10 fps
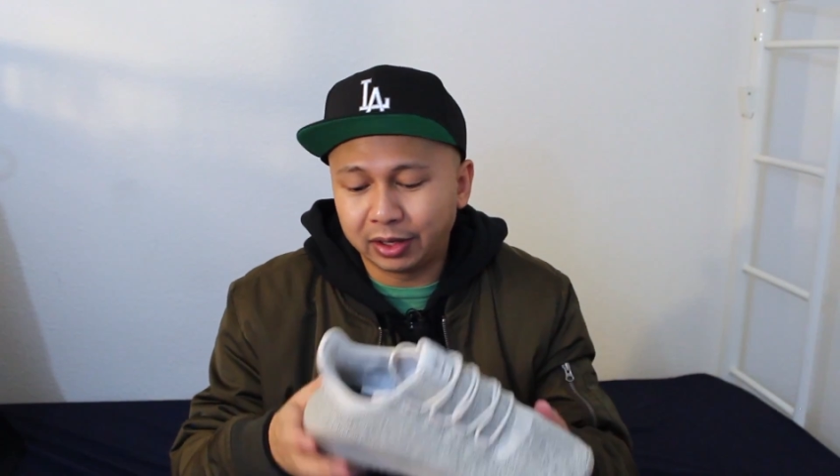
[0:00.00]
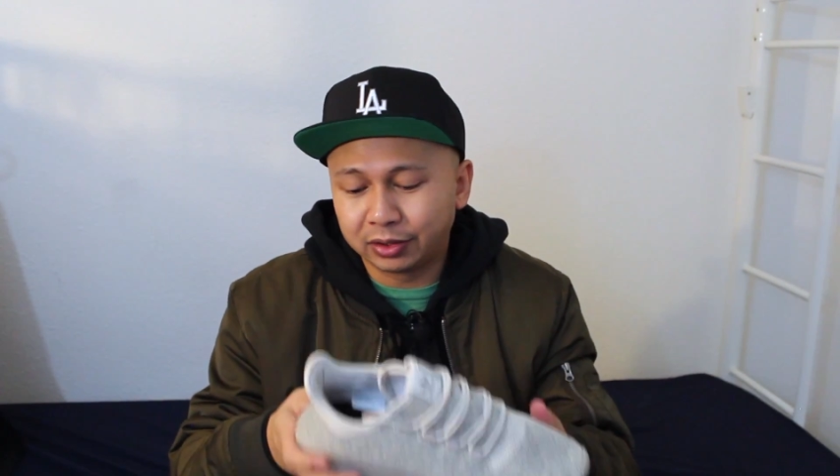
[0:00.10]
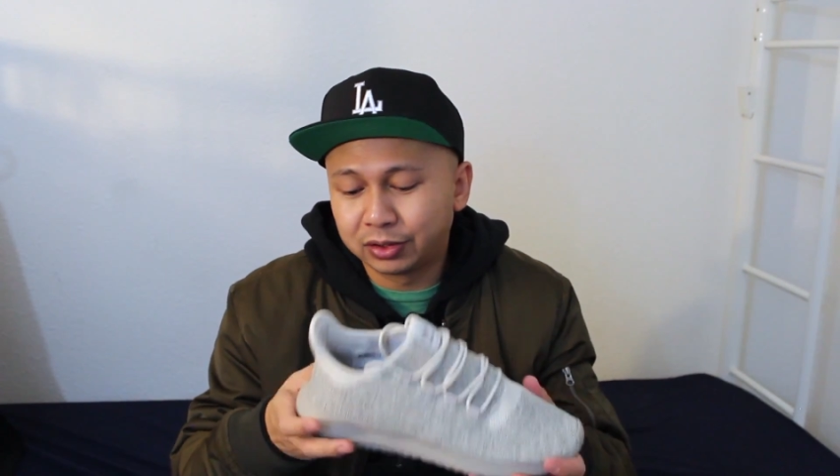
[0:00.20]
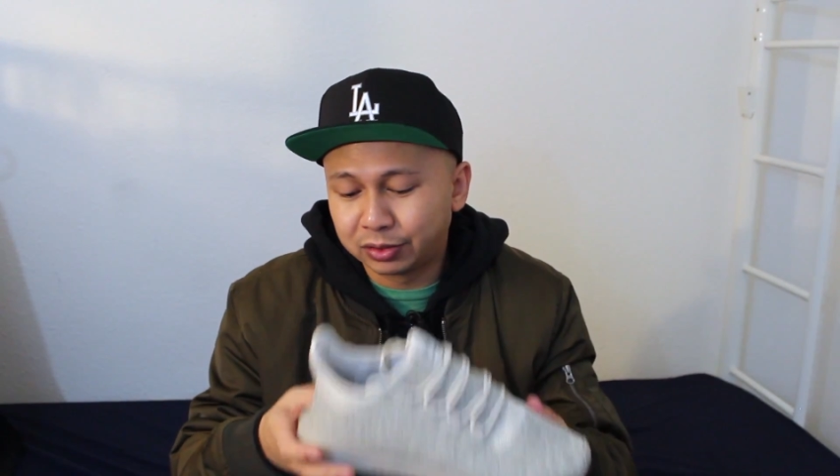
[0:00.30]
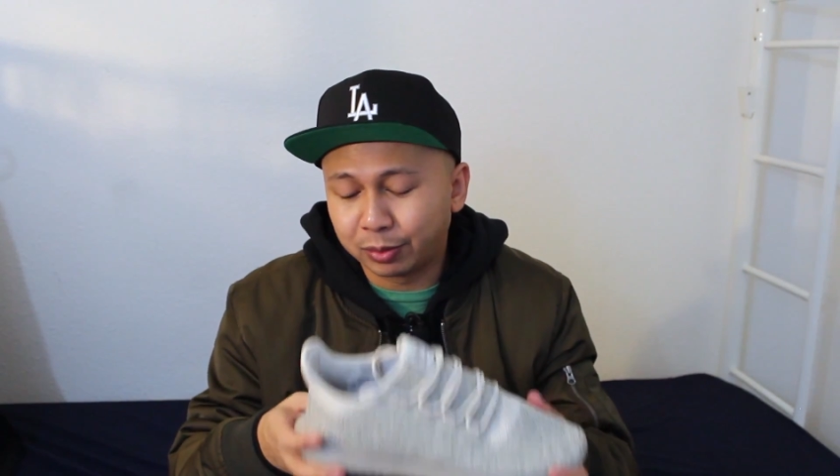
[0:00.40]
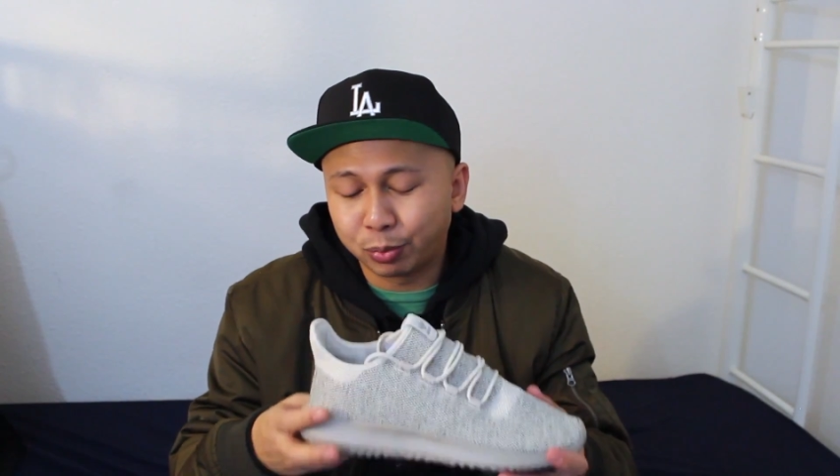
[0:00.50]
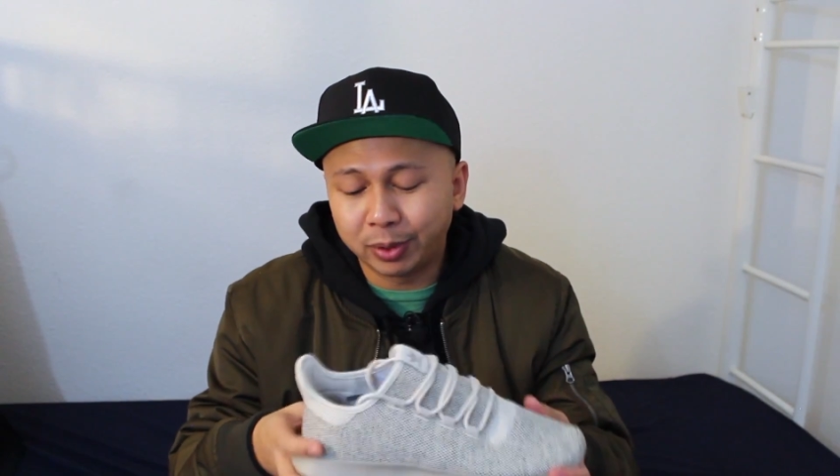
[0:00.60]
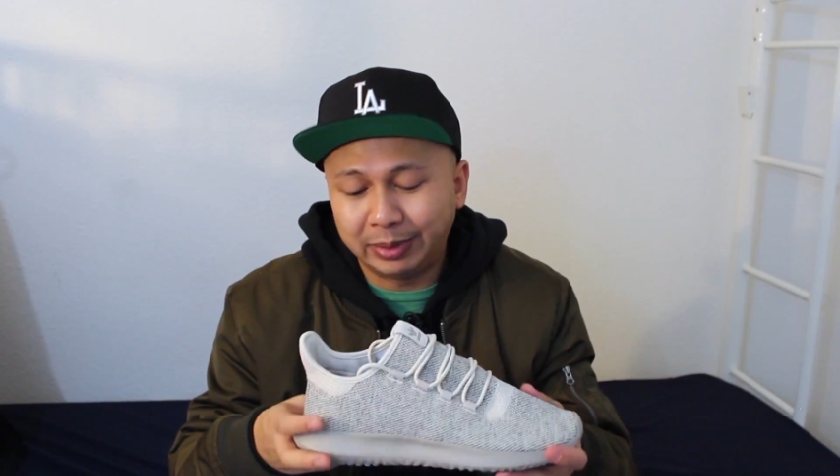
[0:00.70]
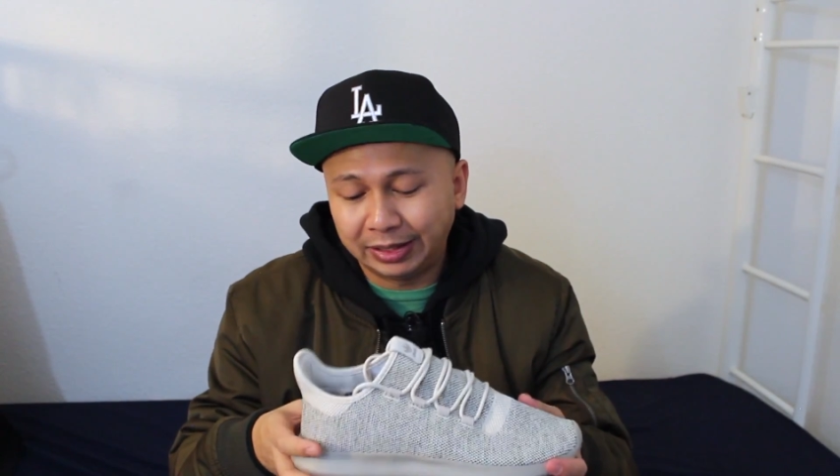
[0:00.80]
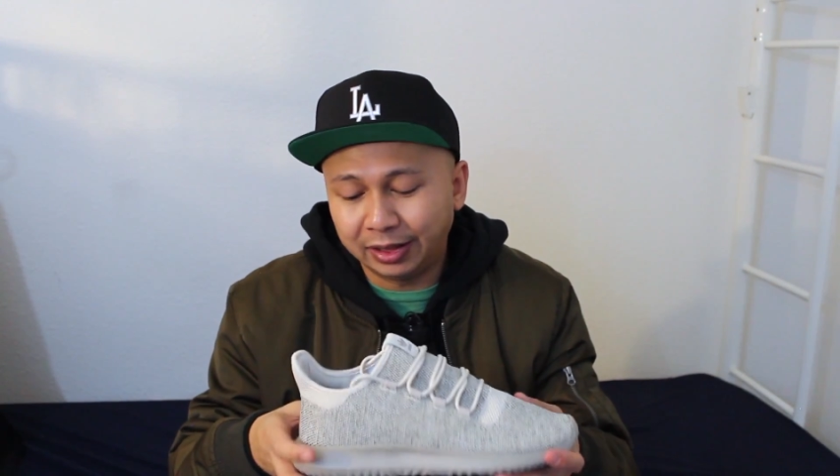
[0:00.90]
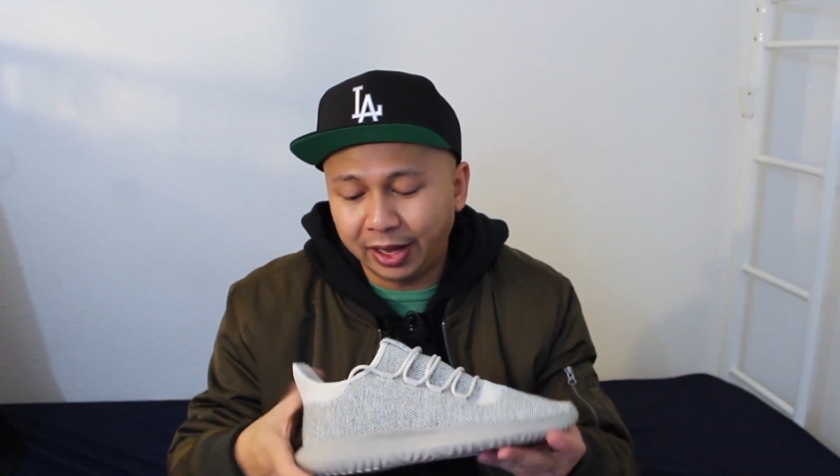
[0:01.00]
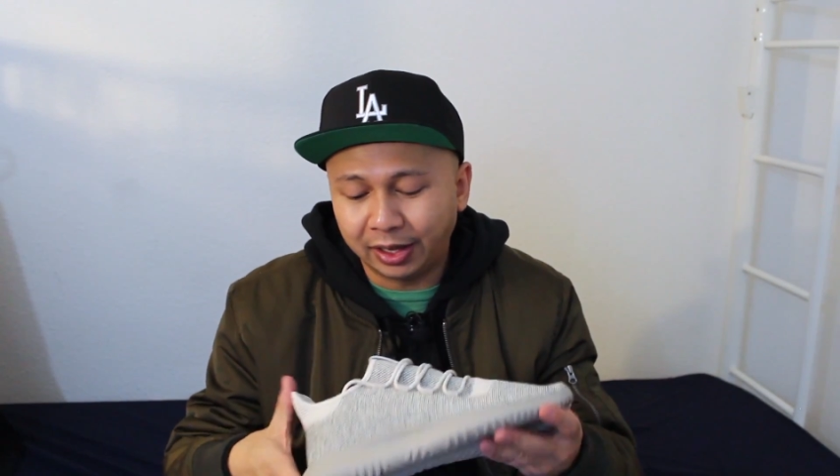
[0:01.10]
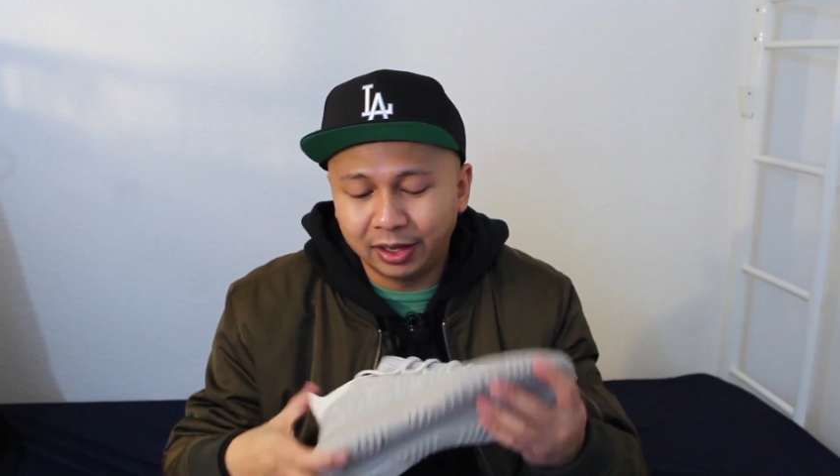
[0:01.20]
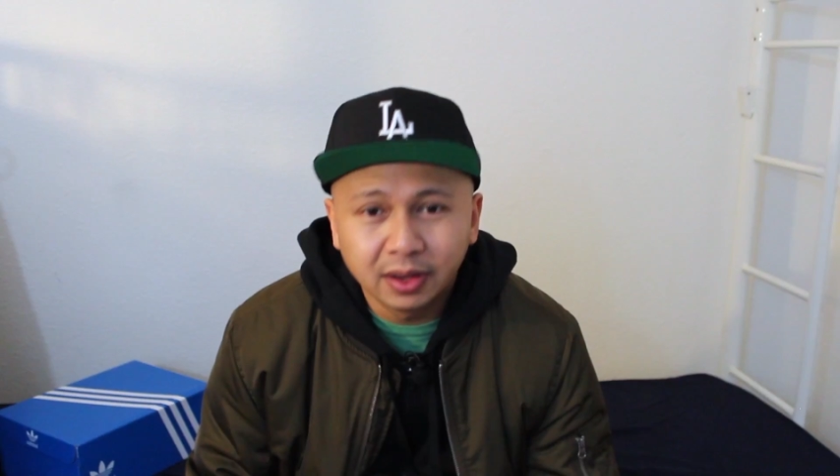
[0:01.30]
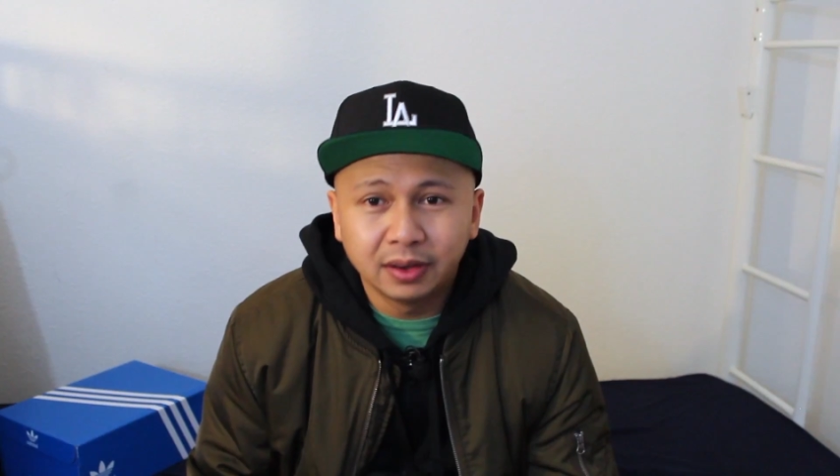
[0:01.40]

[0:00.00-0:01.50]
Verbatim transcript: supremely light.